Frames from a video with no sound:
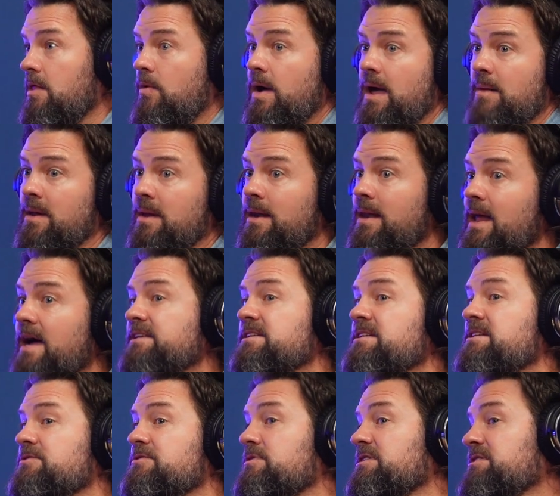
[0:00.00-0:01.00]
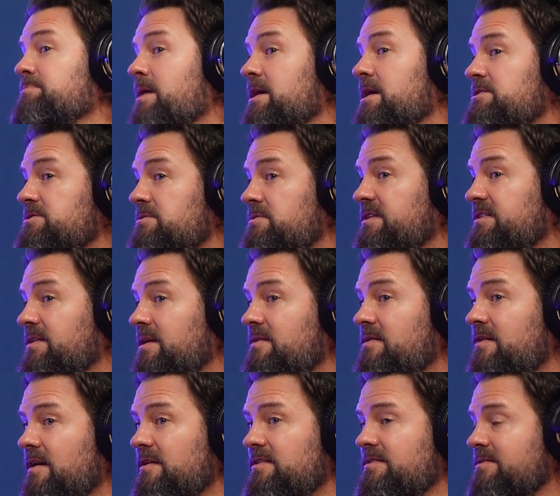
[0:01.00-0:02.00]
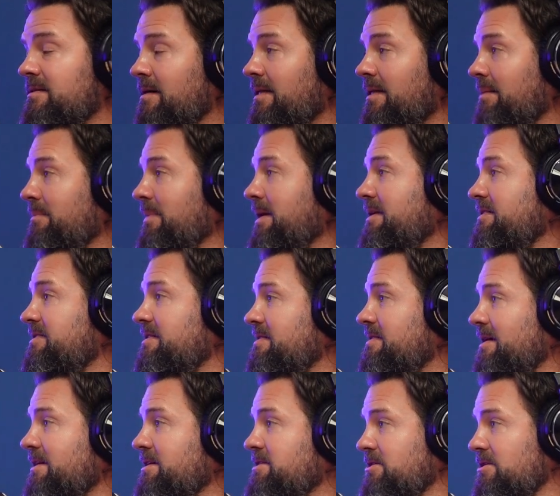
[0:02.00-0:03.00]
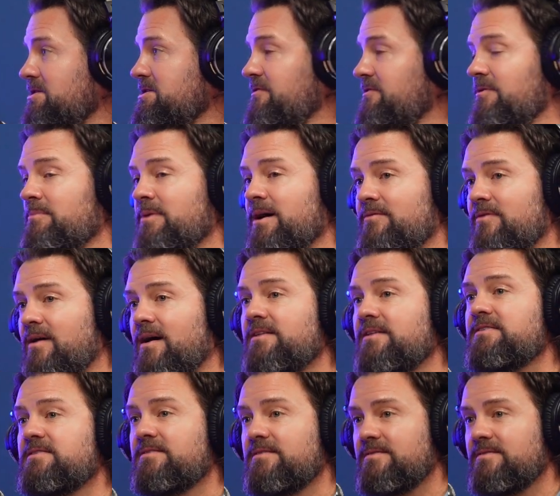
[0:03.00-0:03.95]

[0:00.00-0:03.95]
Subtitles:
the way, I'm a licensed risk manager in the state of Texas. All that means is I can charge you for my advice.